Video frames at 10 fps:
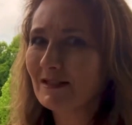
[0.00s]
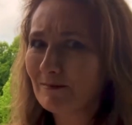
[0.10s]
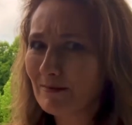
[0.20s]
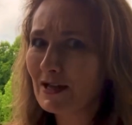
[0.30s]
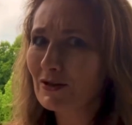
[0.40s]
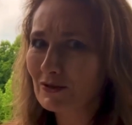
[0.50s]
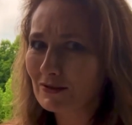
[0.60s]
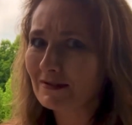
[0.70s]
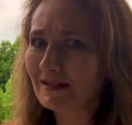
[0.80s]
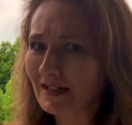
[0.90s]

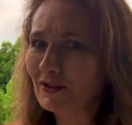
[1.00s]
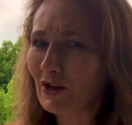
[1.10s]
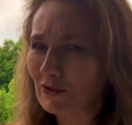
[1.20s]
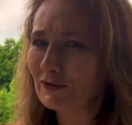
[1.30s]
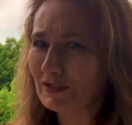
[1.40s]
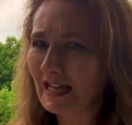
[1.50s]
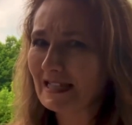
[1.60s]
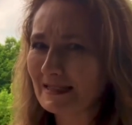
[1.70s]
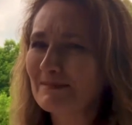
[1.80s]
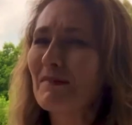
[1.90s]
better than other
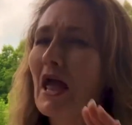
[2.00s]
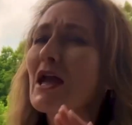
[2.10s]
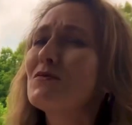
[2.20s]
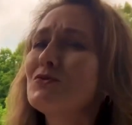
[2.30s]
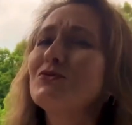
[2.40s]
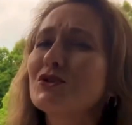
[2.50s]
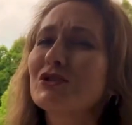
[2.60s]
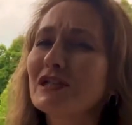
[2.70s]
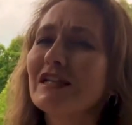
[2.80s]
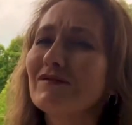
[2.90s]
days. And we'll
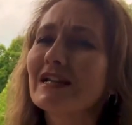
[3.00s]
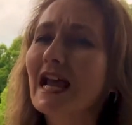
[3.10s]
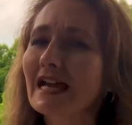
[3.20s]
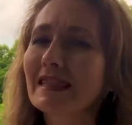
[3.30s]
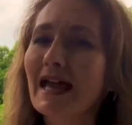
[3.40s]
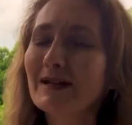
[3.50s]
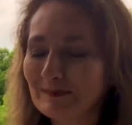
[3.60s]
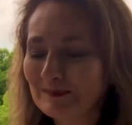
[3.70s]
just leave it like that.